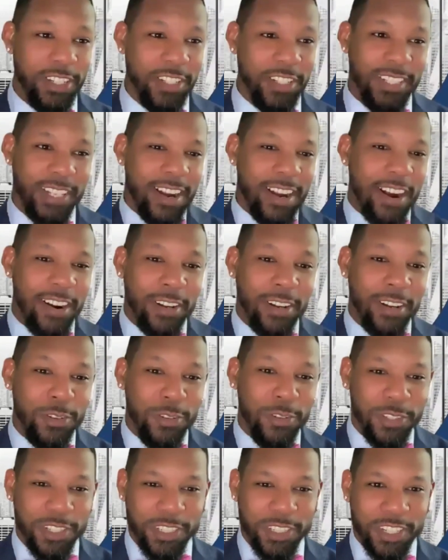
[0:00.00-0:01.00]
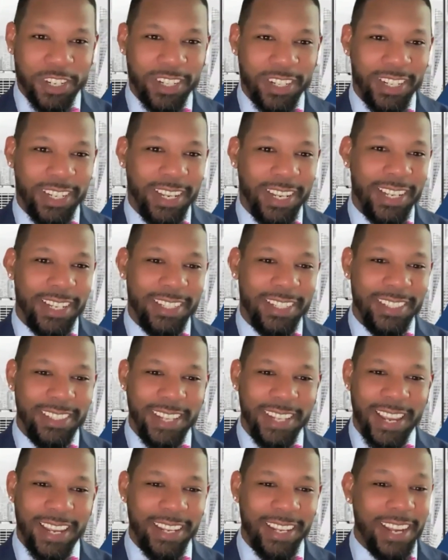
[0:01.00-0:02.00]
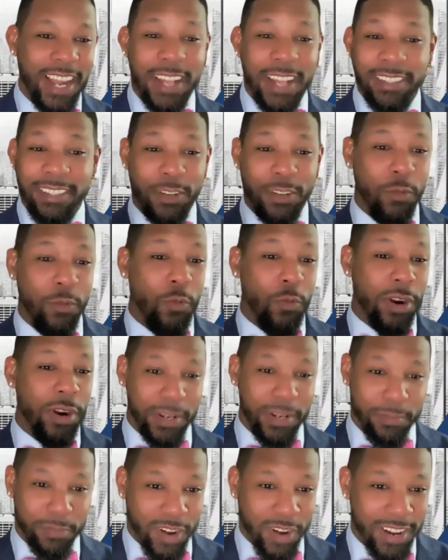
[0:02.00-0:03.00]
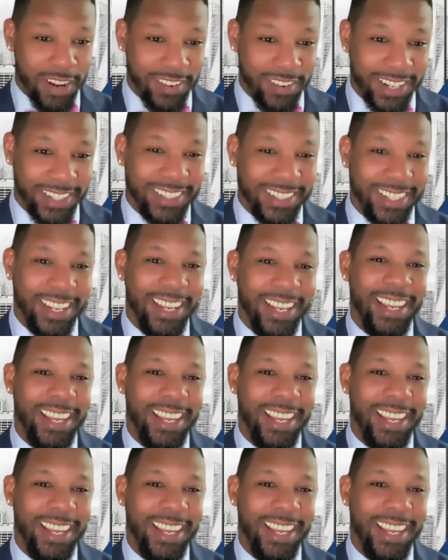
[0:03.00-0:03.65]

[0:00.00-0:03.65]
just like our inclusion journey, is a constant work in progress.